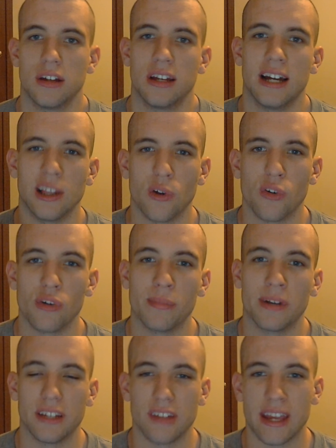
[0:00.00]
Hello
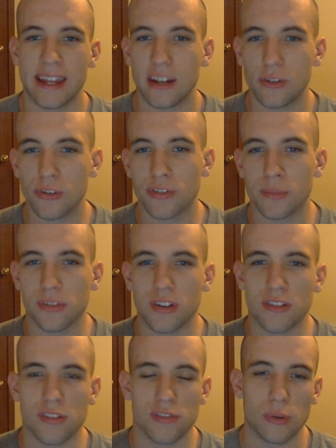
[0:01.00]
everybody, Dan Andrews from
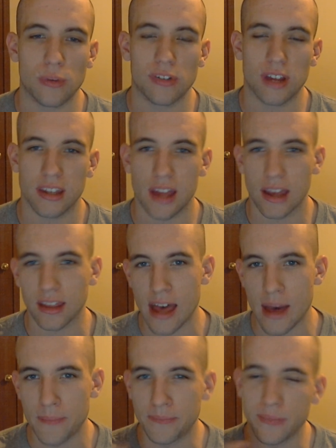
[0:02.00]

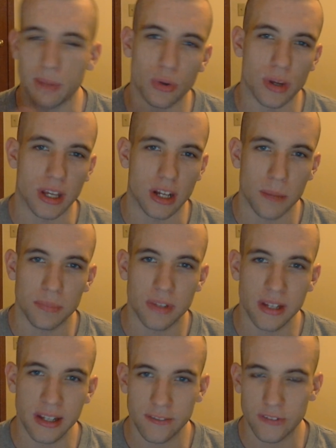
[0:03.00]
sonsofsuicide.com. I'm doing an
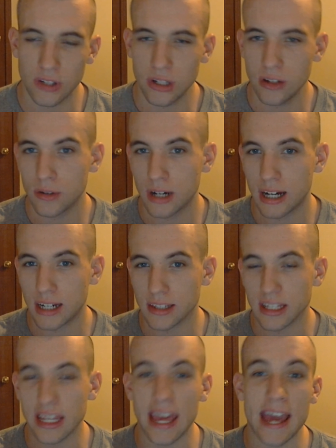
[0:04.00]
update video on
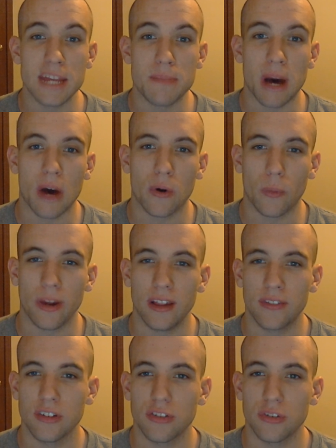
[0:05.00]
the adiPower
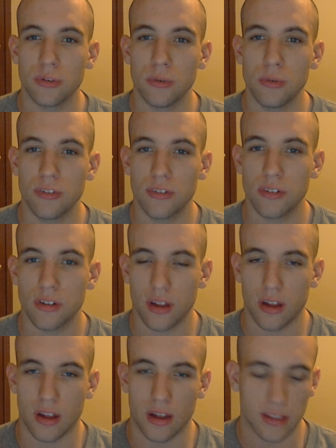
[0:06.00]
weightlifting shoes.
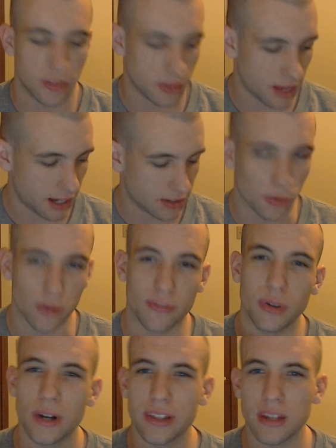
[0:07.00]
I did a
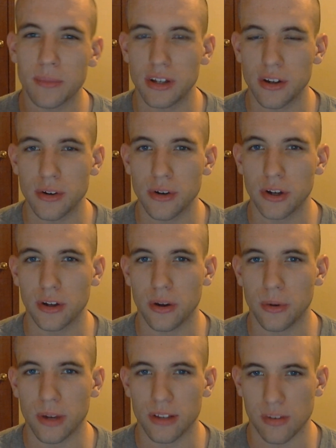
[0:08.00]
review on them a year
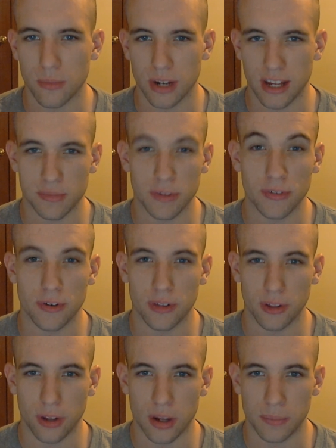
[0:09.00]
ago, and someone asked me for a
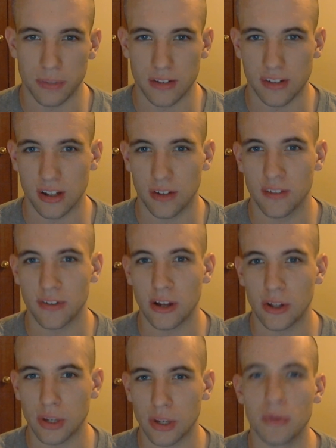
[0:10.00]
little update, see how they've
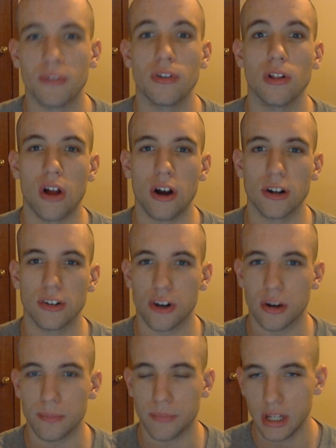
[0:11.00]
held up over the long
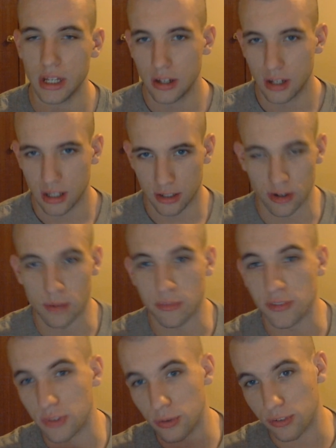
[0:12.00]
term in terms
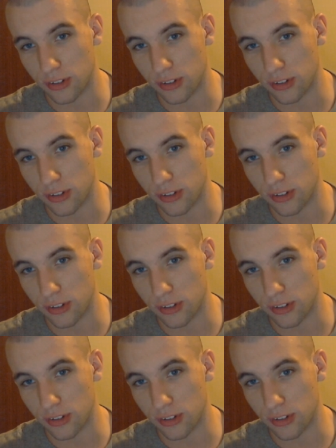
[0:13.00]
of use and